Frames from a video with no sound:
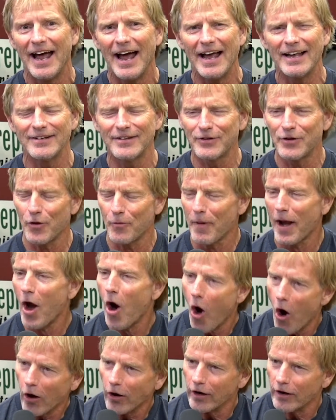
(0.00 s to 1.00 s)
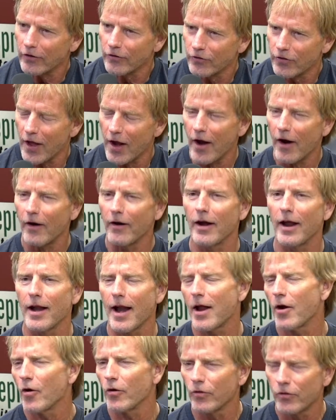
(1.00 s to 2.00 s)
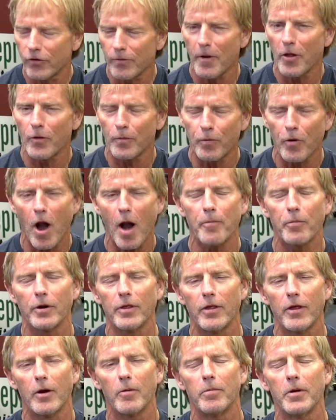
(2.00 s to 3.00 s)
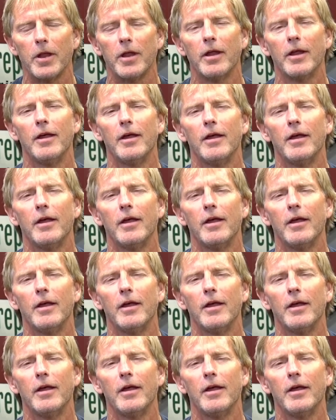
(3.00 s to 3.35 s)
I still, my heart is there, and I own some other property there, but